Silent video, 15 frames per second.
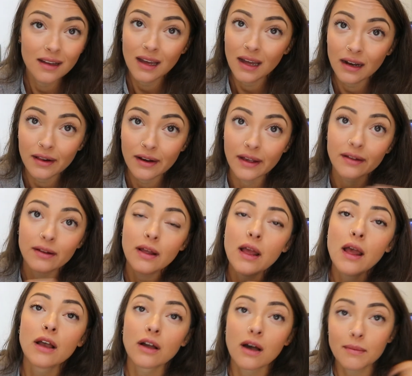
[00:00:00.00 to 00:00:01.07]
I don't know.
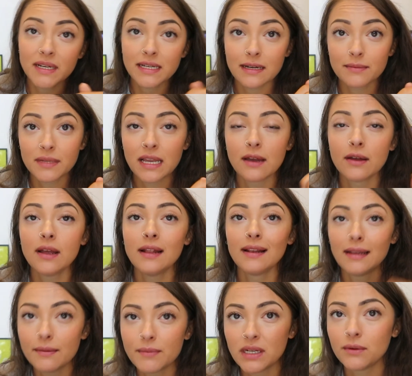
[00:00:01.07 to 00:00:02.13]
Comment down below,
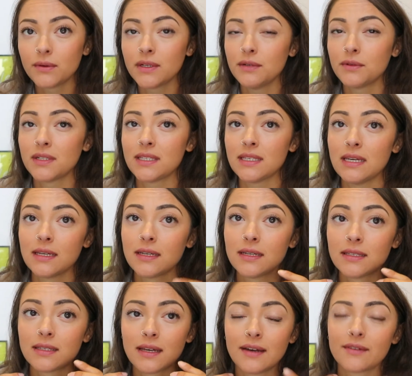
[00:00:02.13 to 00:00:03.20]
let me know what you want to see,
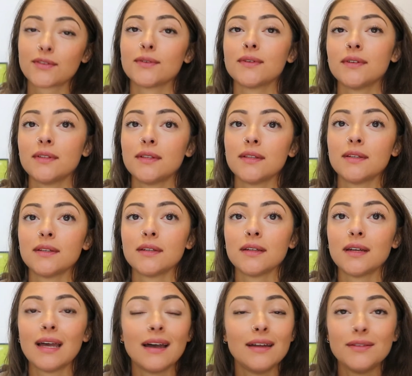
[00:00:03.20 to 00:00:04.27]
because after all,
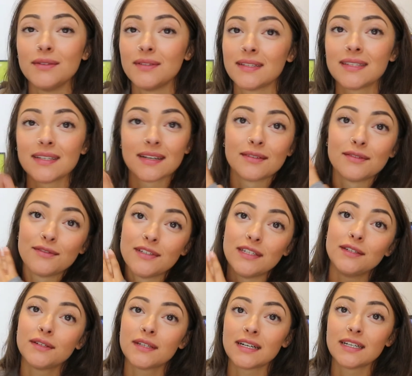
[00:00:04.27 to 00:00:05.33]
I do this channel for
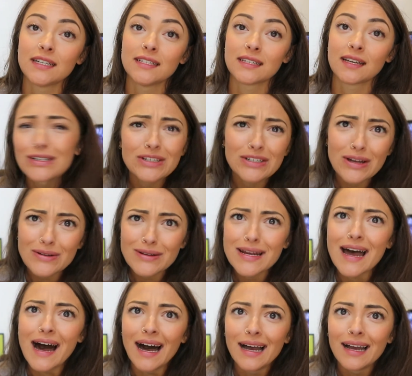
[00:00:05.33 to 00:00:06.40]
you guys. So
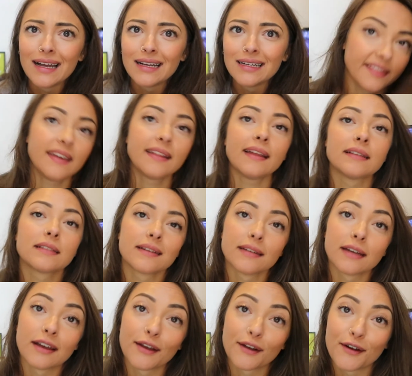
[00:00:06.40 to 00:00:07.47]
yeah, I think that's
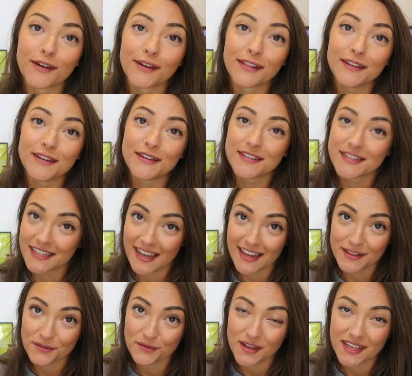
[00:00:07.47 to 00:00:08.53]
gonna conclude
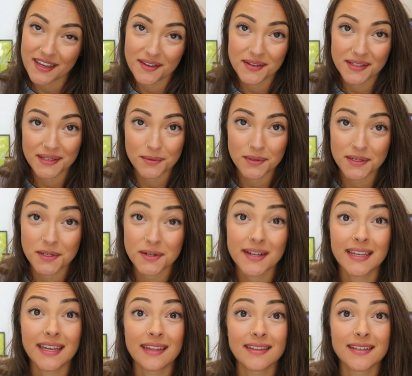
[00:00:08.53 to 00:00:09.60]
today's video, because I want to try
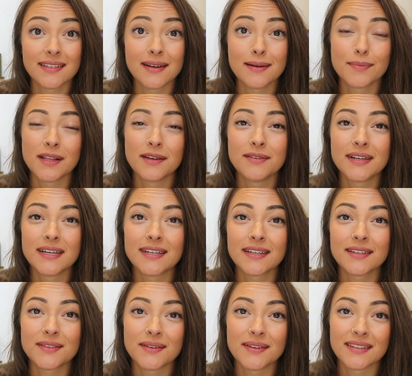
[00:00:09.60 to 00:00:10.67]
and get this uploaded
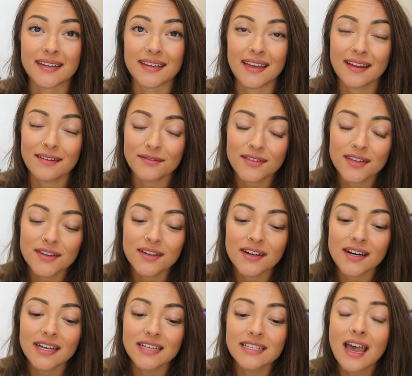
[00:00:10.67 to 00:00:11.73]
as soon as I can for you
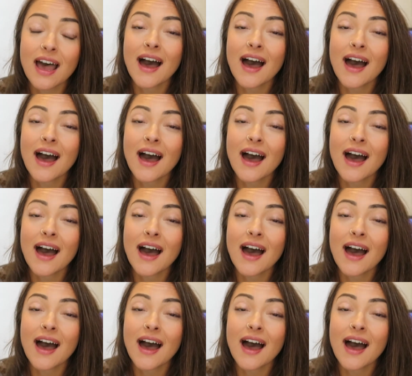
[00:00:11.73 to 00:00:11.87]
guys.